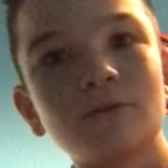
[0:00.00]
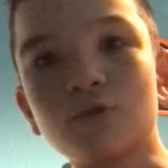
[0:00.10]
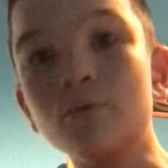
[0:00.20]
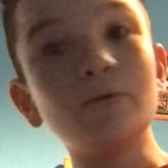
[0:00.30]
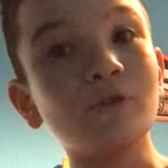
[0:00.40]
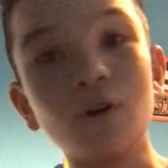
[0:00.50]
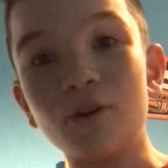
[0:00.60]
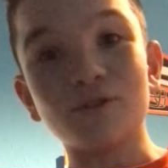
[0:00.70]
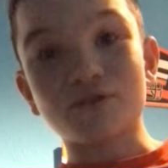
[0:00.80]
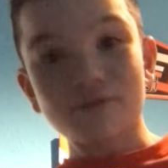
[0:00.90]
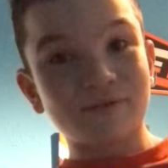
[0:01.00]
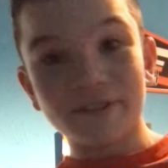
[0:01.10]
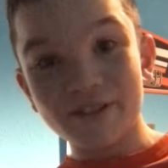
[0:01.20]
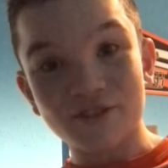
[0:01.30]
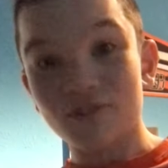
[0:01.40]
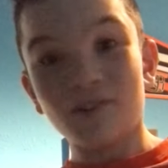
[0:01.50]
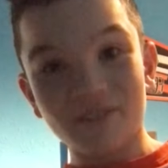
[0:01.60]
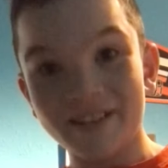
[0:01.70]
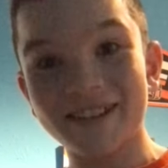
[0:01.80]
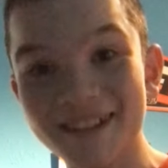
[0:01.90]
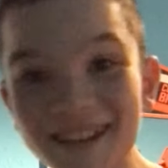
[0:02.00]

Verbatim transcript: Do not screenshot this.